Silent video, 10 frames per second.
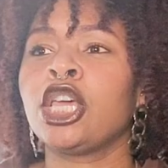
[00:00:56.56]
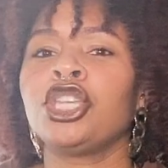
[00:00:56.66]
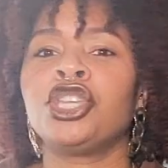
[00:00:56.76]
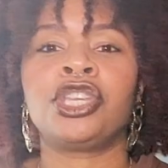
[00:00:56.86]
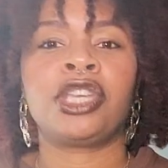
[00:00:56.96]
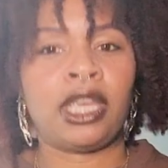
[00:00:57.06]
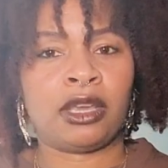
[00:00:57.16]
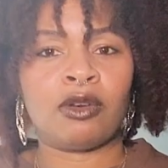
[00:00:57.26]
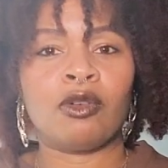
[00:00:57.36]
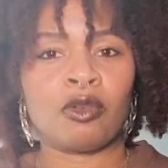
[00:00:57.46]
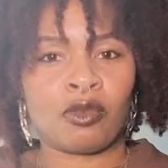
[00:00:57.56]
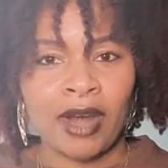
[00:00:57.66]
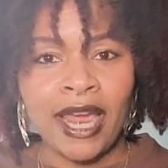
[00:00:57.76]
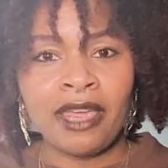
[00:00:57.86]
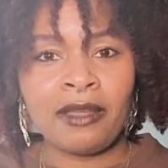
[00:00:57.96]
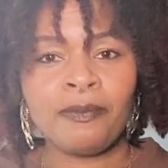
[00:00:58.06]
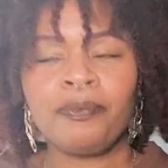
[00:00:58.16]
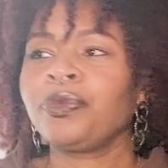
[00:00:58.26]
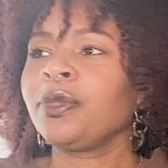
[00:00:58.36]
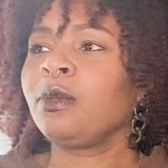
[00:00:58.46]
chill, right?
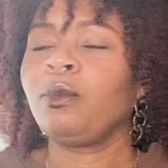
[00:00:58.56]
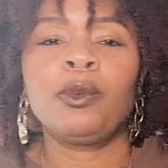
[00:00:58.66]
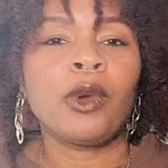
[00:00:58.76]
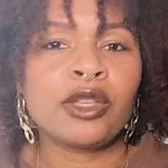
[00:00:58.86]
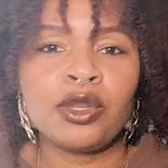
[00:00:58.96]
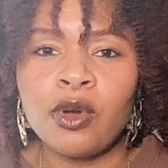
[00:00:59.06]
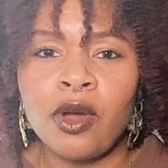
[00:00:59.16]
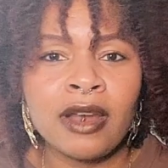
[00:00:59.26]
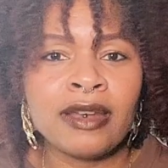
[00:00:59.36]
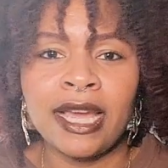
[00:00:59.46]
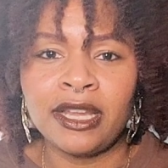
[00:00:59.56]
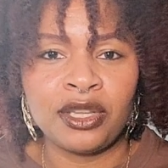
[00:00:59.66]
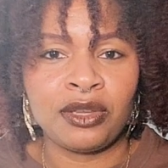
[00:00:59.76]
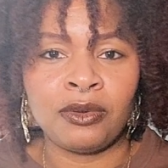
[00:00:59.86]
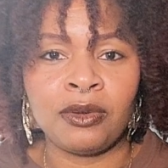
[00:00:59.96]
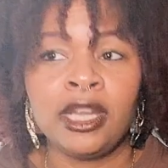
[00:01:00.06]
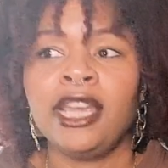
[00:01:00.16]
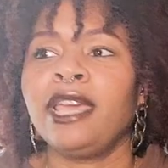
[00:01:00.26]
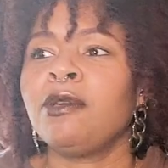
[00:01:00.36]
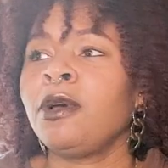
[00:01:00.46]
We work too hard not to.
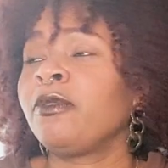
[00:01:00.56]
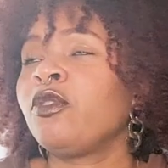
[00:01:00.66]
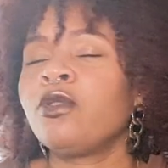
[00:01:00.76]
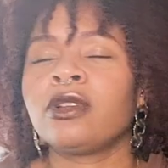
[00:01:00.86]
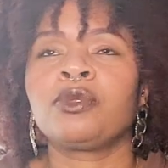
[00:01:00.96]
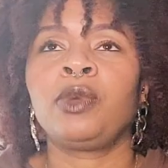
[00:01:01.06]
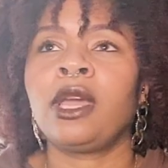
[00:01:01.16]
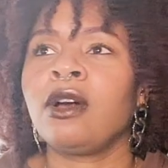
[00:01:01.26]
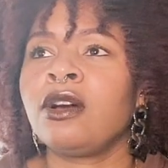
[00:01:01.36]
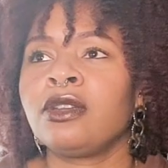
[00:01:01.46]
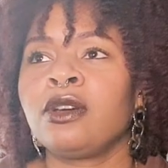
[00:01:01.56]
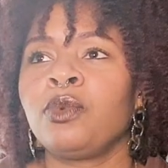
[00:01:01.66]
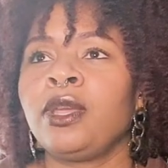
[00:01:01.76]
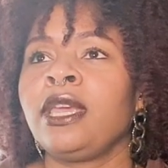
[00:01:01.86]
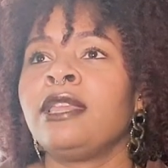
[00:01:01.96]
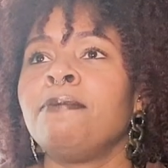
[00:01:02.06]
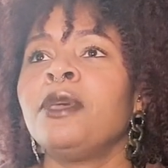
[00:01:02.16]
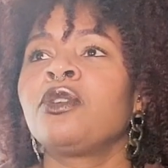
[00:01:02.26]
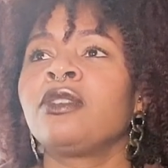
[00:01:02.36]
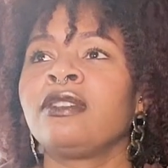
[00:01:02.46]
And of course, we all know we're in the middle
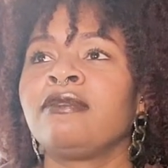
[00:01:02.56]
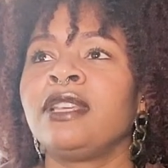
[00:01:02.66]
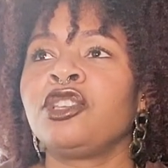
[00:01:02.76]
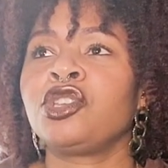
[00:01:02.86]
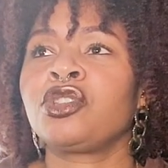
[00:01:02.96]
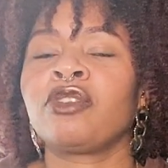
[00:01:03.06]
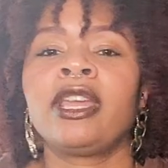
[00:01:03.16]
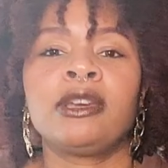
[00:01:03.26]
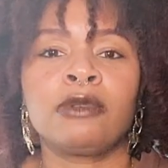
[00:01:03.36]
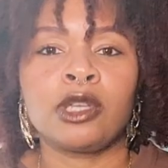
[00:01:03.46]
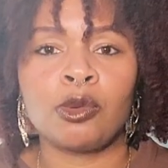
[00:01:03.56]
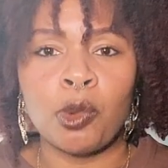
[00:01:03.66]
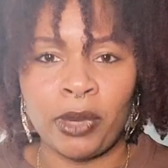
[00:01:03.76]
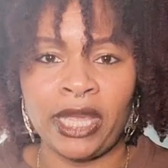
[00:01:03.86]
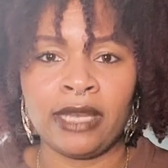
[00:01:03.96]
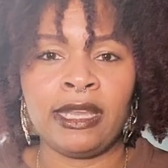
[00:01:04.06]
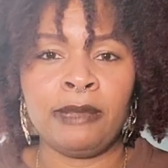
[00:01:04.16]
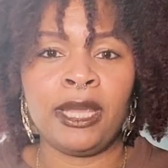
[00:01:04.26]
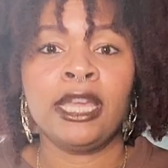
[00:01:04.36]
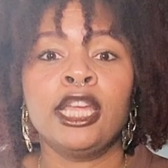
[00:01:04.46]
of this straight up global pandemic.
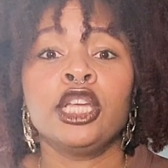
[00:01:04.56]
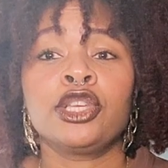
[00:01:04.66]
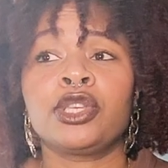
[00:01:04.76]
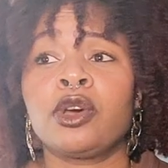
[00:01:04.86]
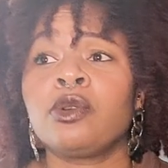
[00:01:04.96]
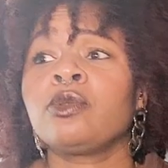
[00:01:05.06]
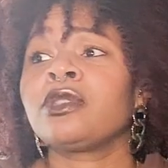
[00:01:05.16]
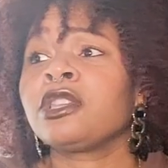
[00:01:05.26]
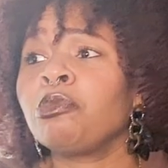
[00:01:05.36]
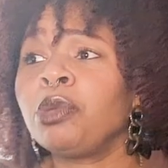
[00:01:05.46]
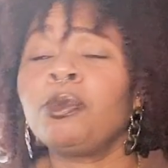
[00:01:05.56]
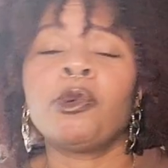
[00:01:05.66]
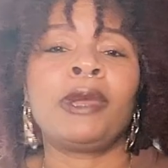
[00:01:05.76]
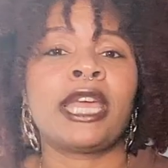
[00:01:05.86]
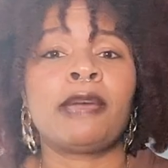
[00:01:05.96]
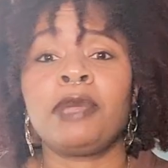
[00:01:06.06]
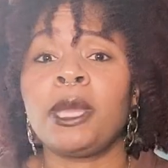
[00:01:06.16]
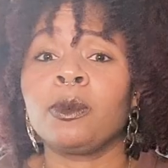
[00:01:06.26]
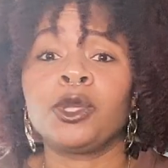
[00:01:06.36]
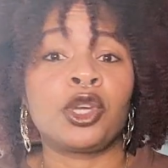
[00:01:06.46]
So some people may not be able
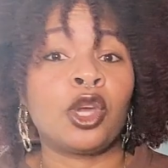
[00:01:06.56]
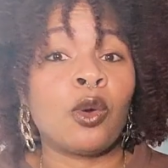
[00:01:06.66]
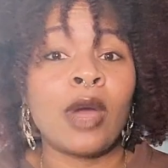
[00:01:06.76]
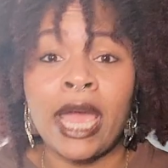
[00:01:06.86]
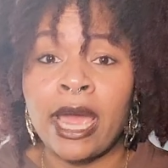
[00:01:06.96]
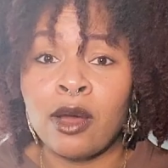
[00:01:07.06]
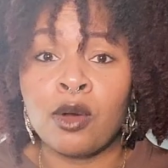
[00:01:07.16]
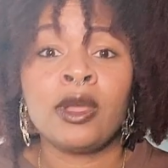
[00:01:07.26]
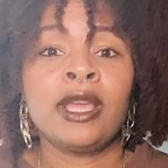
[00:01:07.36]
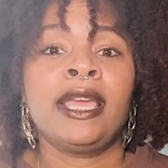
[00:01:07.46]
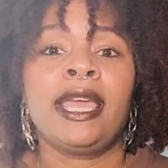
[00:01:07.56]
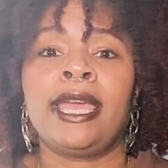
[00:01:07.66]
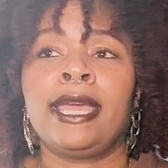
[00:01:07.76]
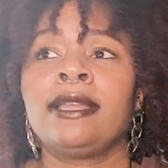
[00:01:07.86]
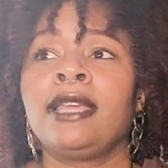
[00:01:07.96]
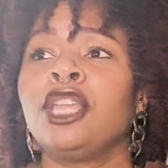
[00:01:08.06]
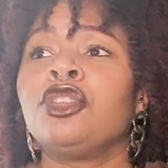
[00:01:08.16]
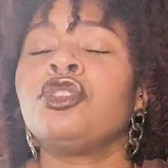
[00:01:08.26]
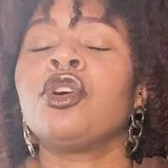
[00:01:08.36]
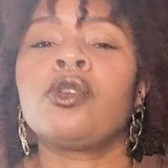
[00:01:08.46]
to go out and
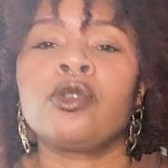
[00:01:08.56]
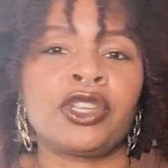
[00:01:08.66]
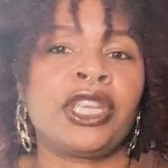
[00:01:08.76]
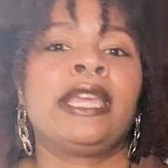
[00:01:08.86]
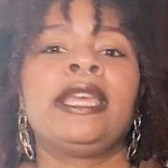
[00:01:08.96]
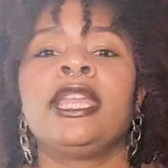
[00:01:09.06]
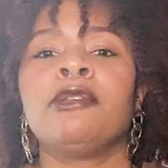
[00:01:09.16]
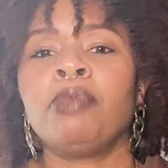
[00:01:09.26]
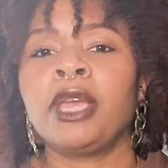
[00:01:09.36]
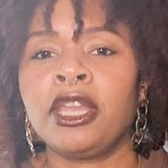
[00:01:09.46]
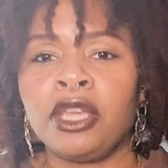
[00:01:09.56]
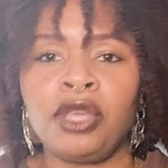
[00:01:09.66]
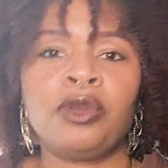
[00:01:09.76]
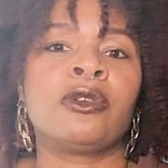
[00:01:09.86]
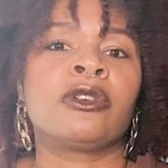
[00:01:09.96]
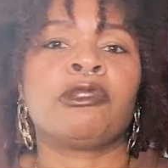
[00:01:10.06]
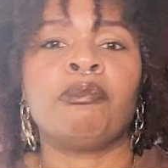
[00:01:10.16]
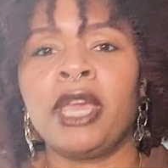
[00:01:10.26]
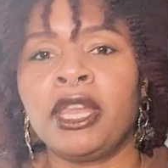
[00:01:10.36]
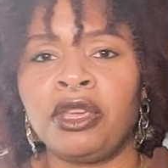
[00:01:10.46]
indulge in getting pedicures and
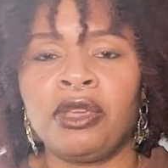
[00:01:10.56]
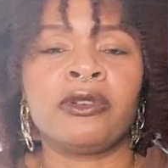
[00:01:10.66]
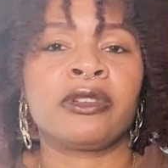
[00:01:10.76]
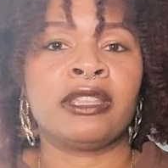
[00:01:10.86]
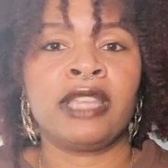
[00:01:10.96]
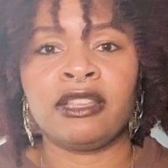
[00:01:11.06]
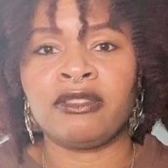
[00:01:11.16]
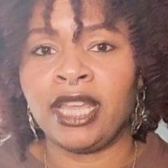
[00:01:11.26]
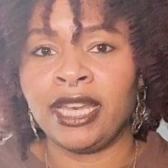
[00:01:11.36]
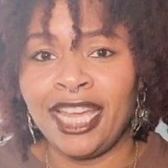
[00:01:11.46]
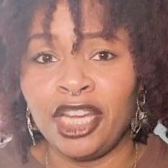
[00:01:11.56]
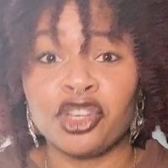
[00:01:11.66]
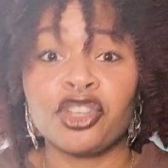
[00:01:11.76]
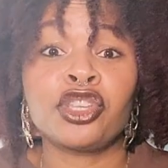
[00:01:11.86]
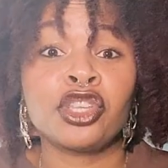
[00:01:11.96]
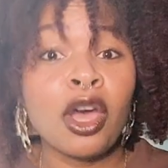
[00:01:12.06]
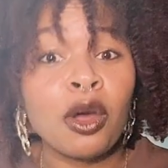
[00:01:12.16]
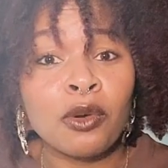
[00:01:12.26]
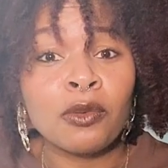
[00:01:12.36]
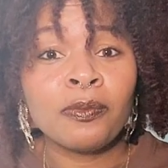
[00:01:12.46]
manicures and things of that nature.
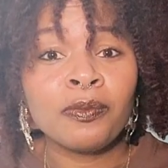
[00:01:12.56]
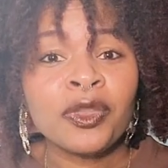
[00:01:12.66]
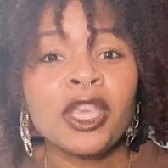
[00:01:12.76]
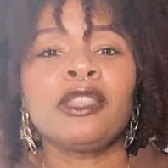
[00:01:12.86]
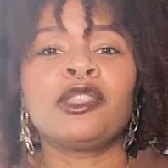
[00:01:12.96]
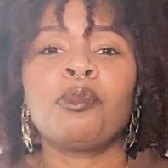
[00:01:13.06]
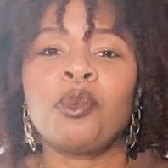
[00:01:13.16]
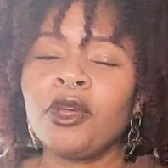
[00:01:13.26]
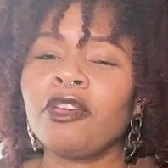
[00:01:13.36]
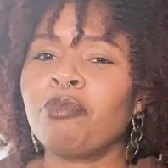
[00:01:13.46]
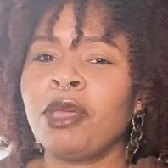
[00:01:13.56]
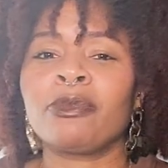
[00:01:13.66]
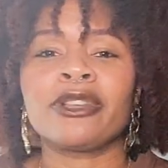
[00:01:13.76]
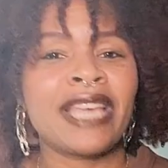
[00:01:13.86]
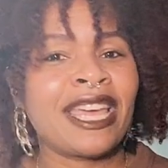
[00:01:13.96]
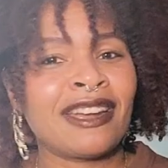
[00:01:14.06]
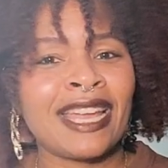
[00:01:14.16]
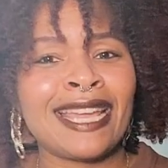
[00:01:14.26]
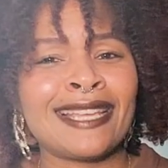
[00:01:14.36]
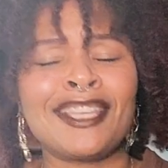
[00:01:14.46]
So the point of Pamper
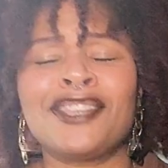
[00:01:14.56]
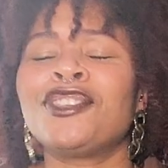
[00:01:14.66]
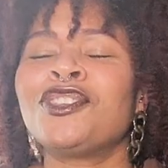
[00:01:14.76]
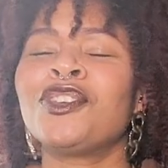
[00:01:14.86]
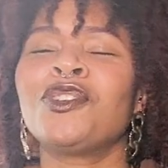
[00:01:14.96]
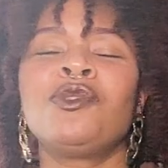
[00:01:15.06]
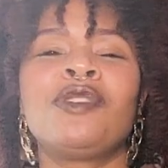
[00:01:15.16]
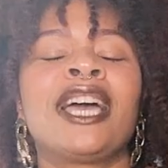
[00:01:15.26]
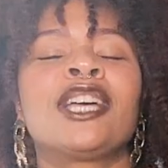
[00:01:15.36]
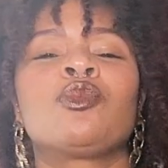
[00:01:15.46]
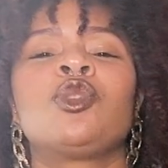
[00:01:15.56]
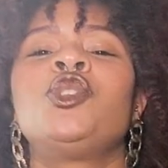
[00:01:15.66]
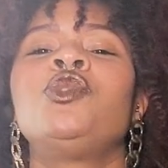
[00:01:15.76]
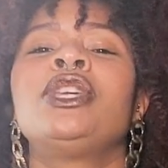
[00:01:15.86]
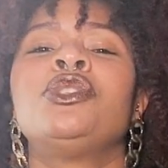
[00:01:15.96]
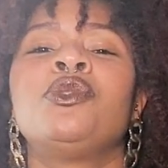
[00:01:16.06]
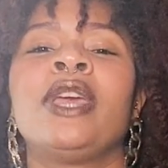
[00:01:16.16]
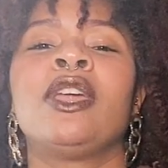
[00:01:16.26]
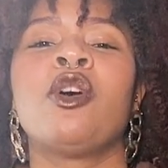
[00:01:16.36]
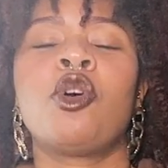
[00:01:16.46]
Saturdays is to show you guys what you can do at
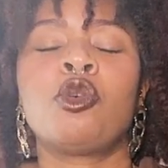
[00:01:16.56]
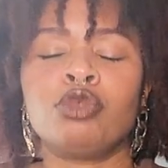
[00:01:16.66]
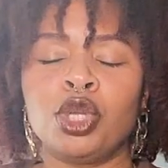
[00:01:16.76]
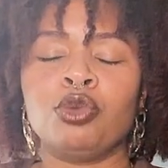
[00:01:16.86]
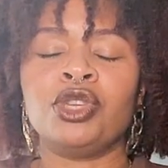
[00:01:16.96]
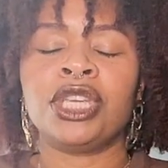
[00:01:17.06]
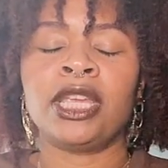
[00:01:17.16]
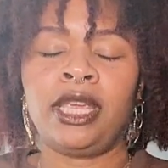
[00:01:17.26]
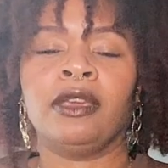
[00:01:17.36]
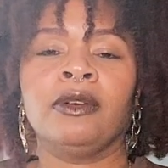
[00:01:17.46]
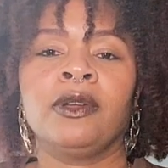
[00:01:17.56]
home to chill.